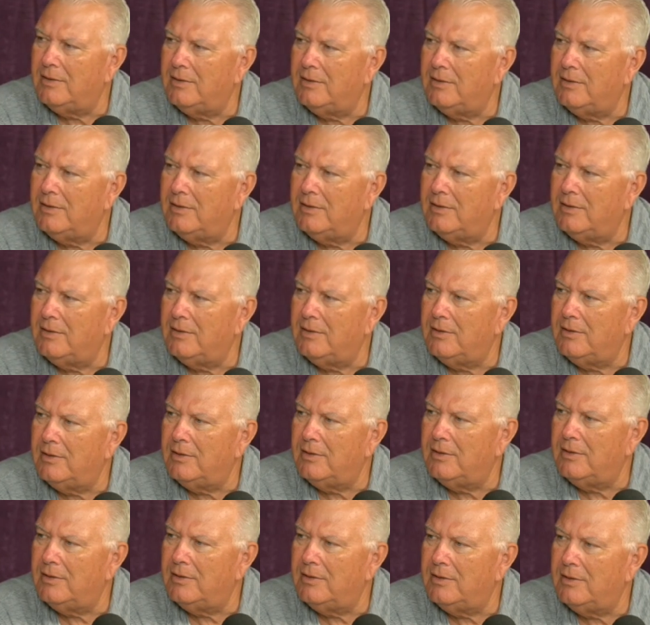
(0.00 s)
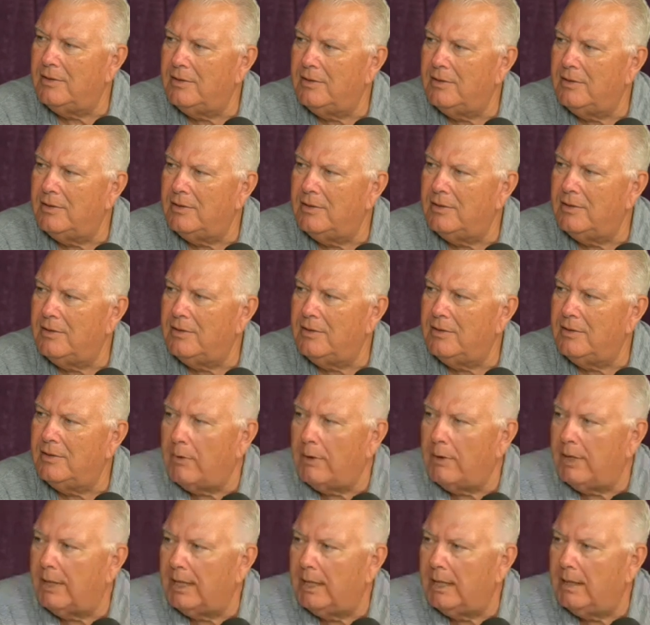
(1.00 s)
he's going to the Hall of Fame someday. I
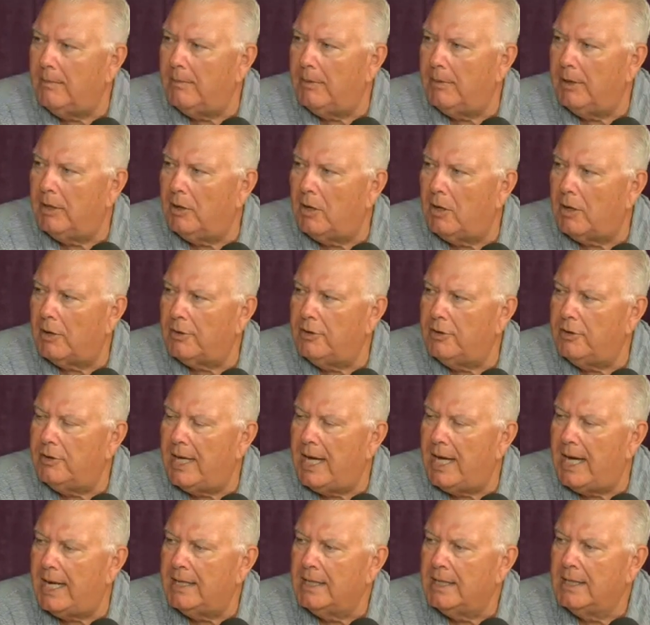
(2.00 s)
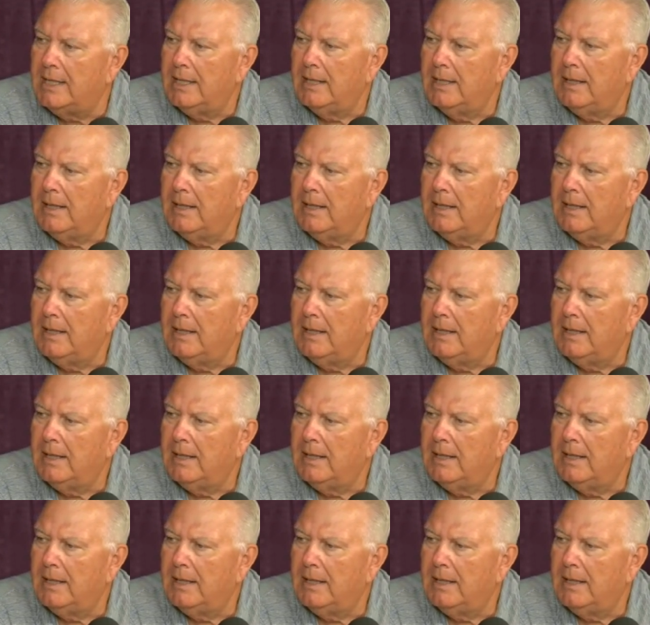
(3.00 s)
don't think anybody will argue that.